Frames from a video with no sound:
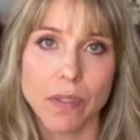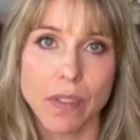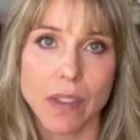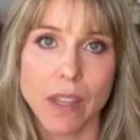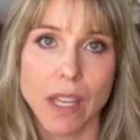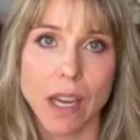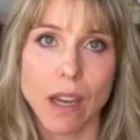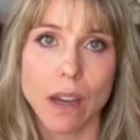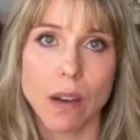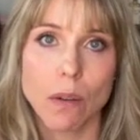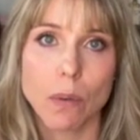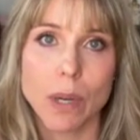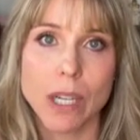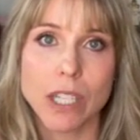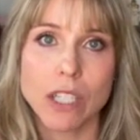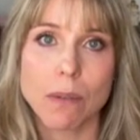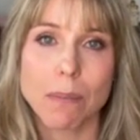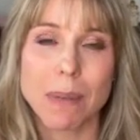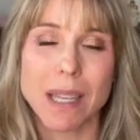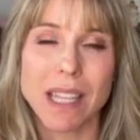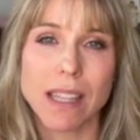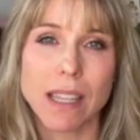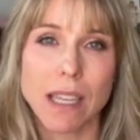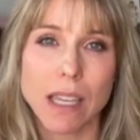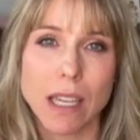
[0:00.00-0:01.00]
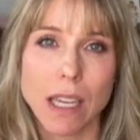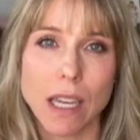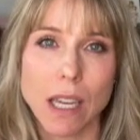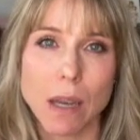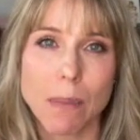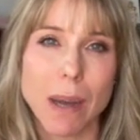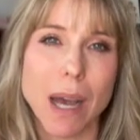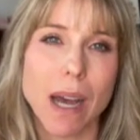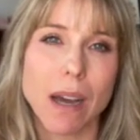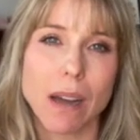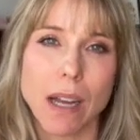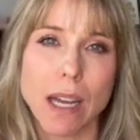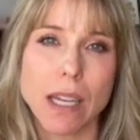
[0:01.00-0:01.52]
that we should be thinking
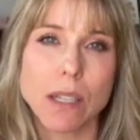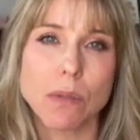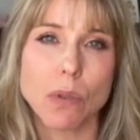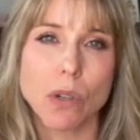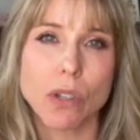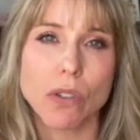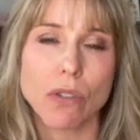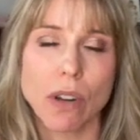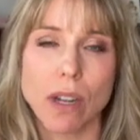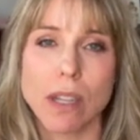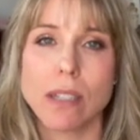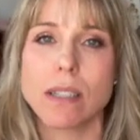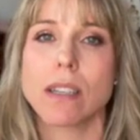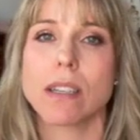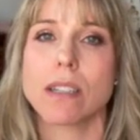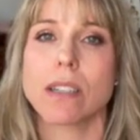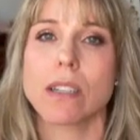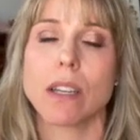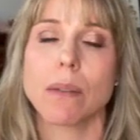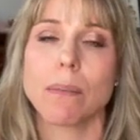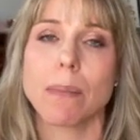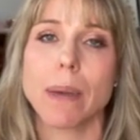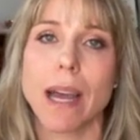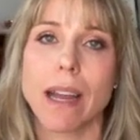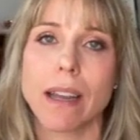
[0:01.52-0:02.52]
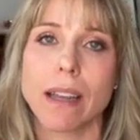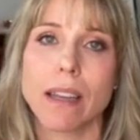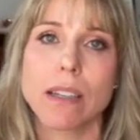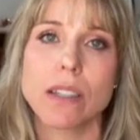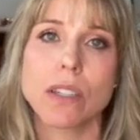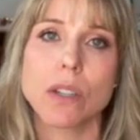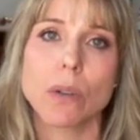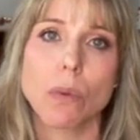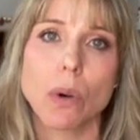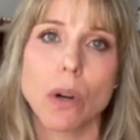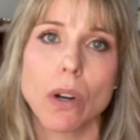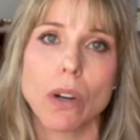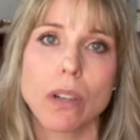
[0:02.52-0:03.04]
about as we're transitioning back
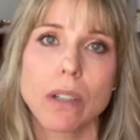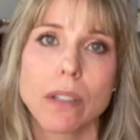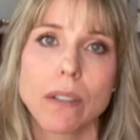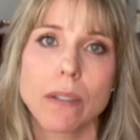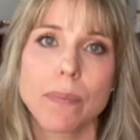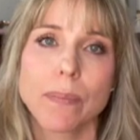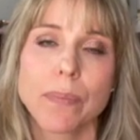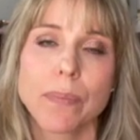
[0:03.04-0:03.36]
into work.